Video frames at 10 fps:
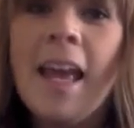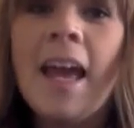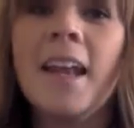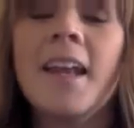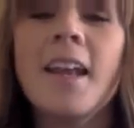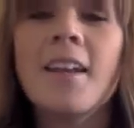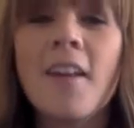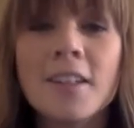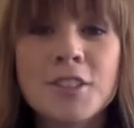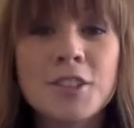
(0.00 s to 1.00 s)
And it had
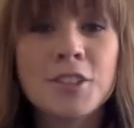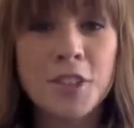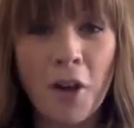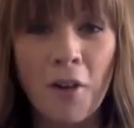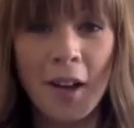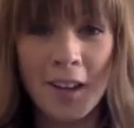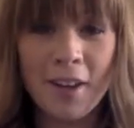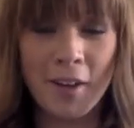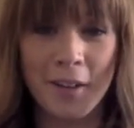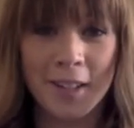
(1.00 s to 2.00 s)
gone so
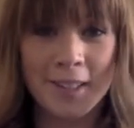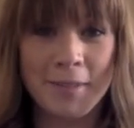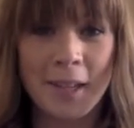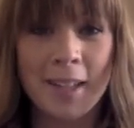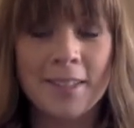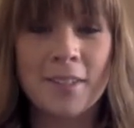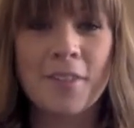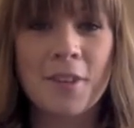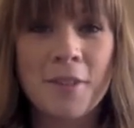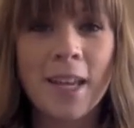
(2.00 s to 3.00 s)
unnoticed because
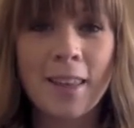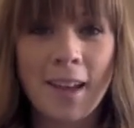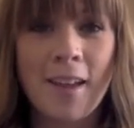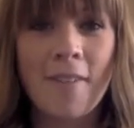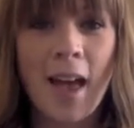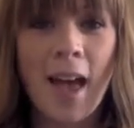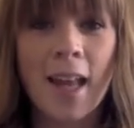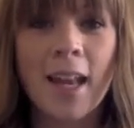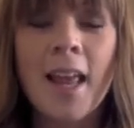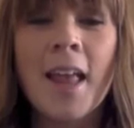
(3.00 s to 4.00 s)
of the week that I've
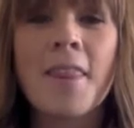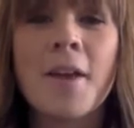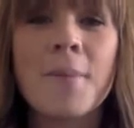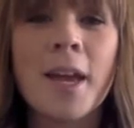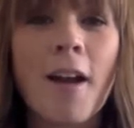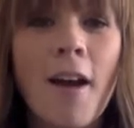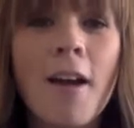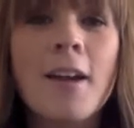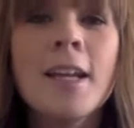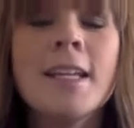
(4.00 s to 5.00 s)
had that my
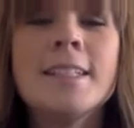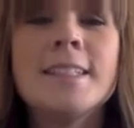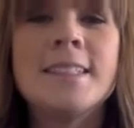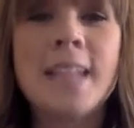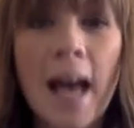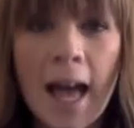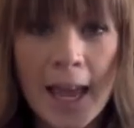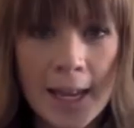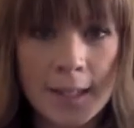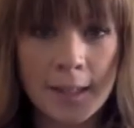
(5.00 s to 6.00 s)
car
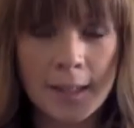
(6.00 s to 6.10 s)
died